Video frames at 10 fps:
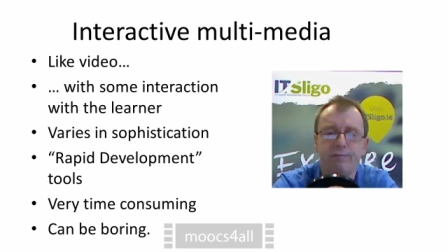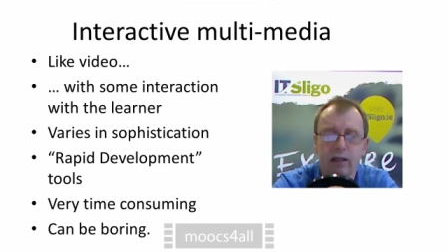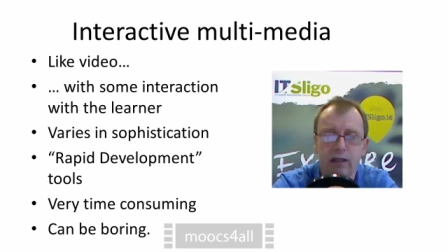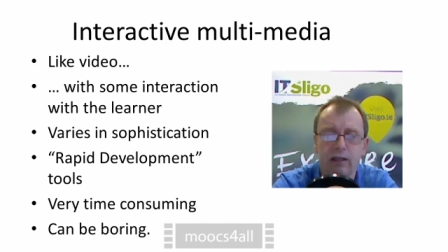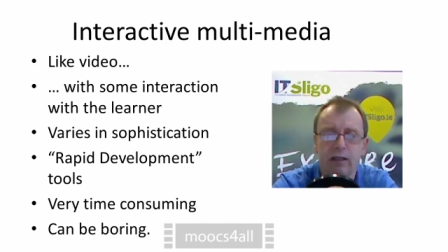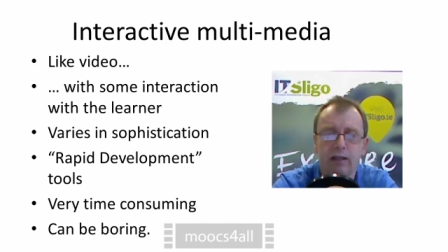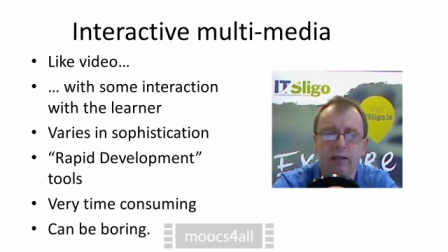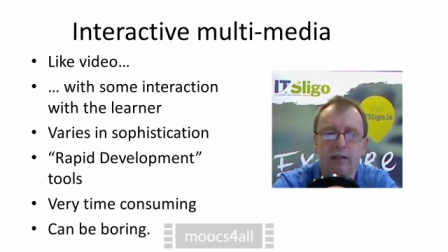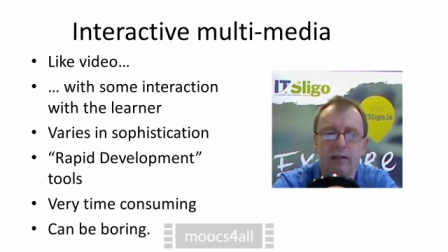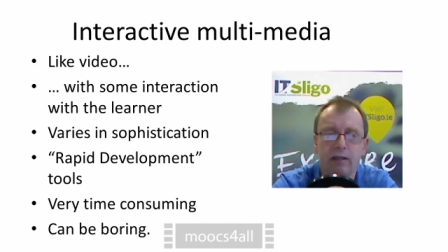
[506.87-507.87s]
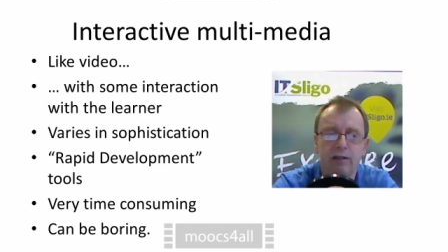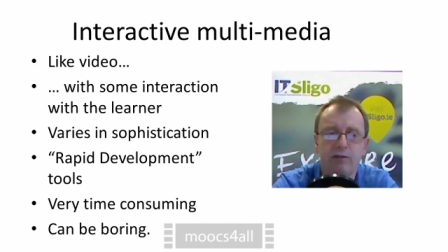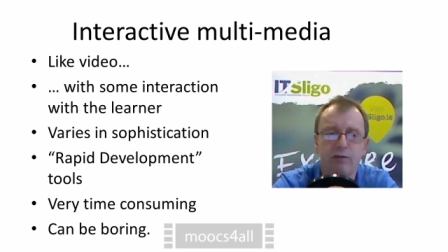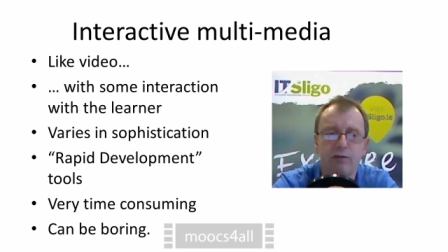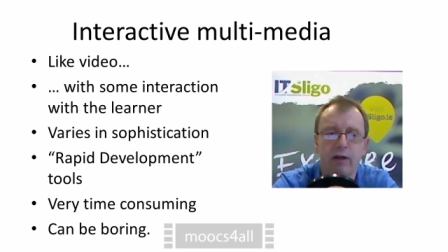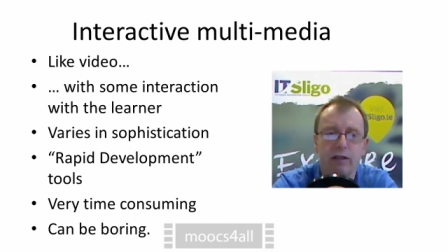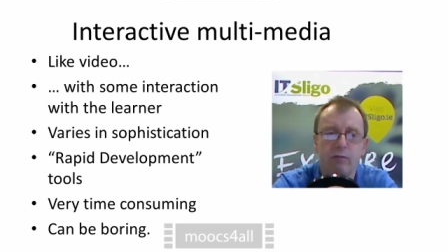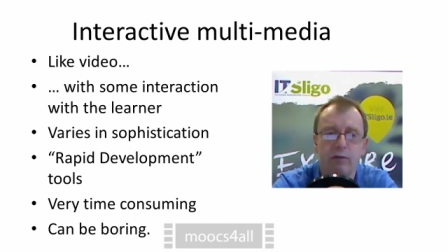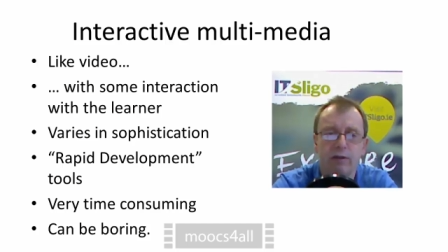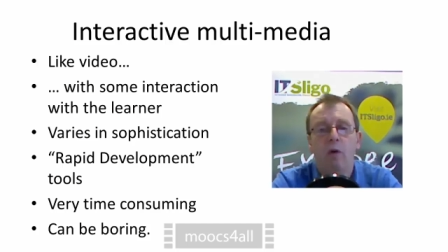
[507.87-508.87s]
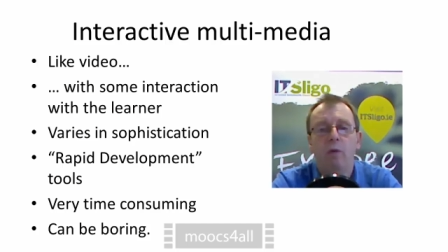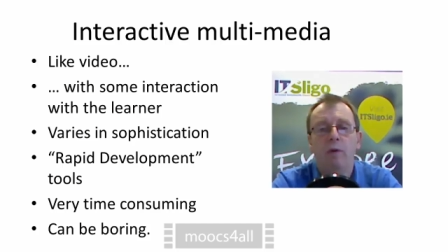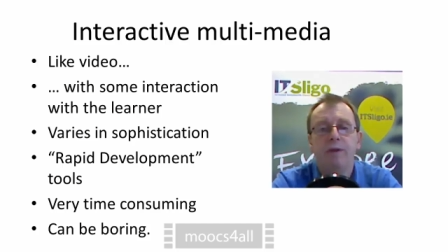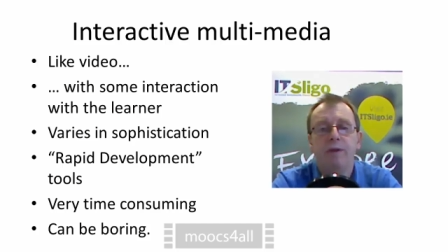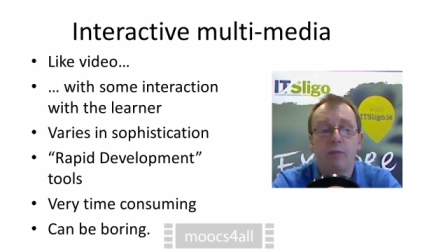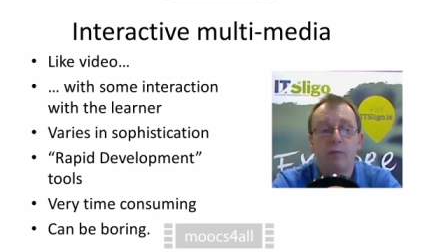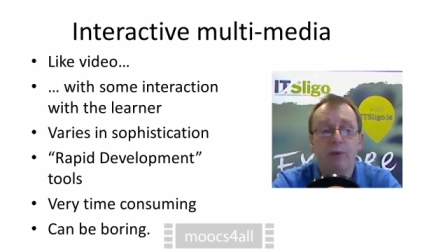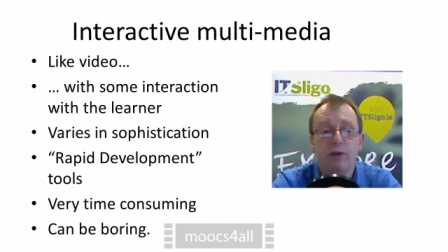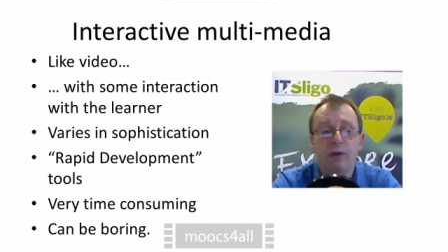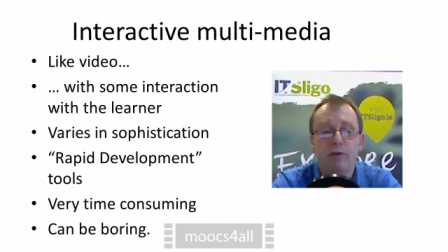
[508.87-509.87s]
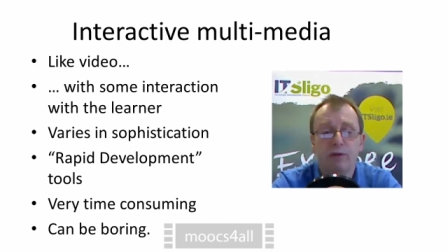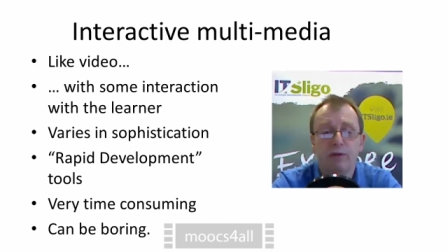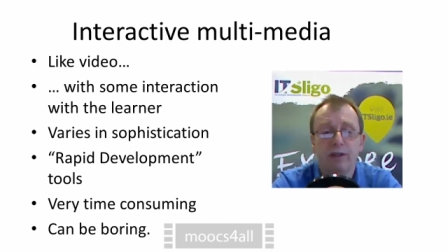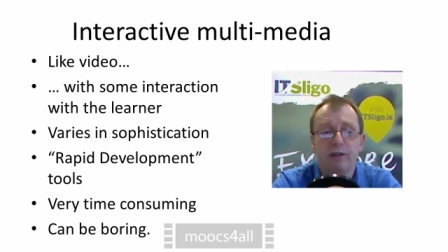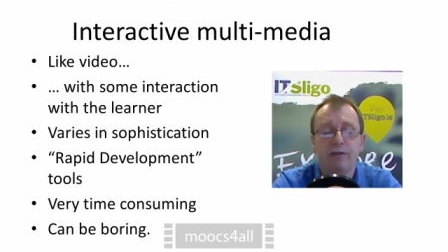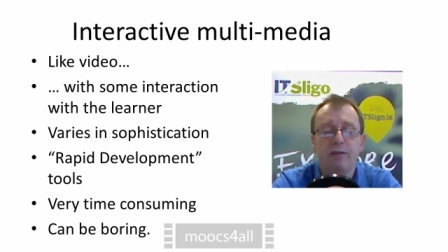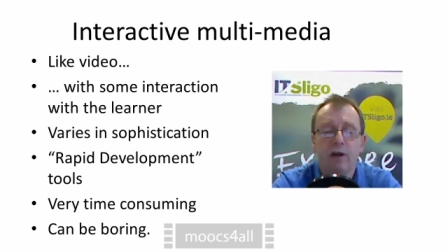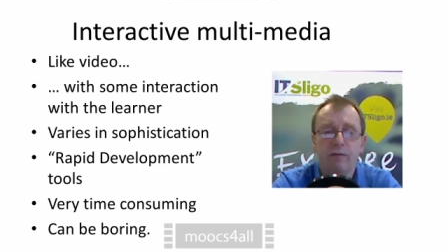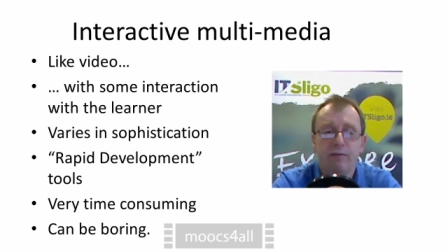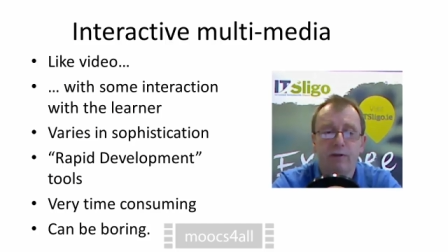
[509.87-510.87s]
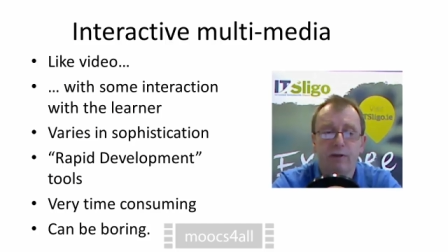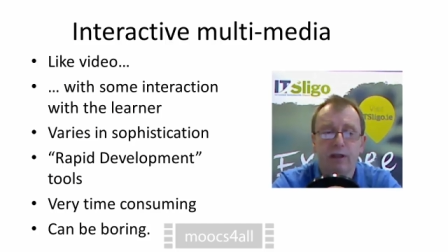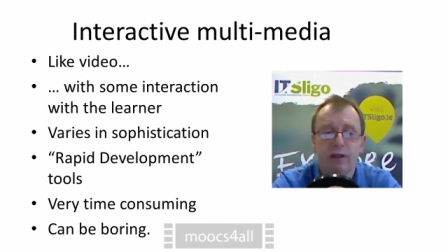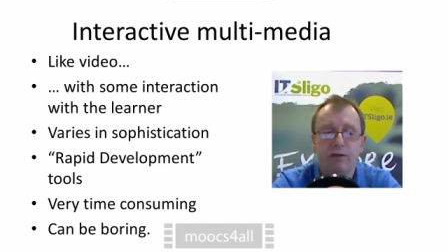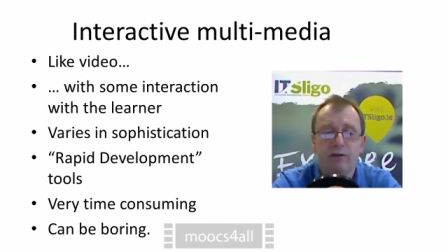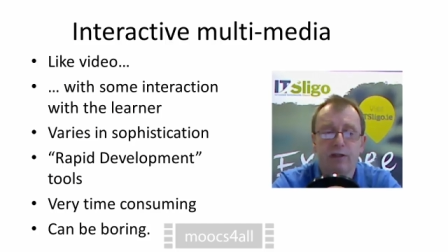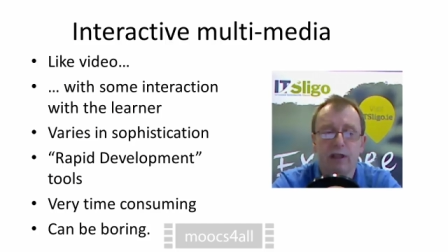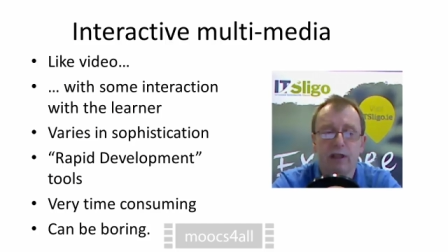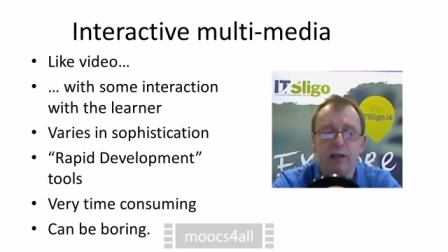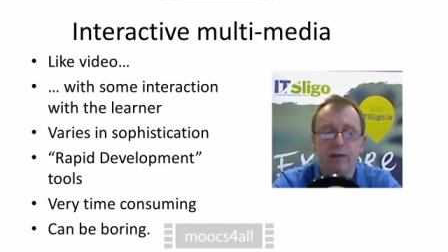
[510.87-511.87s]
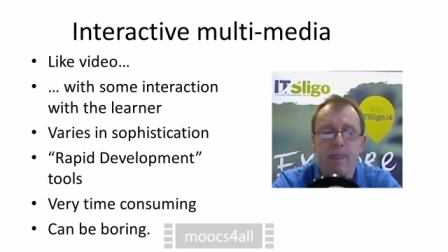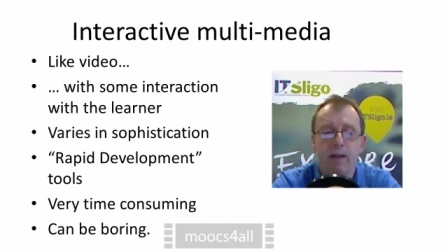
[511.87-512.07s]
clicking and interacting with, with the computer that's not very interesting.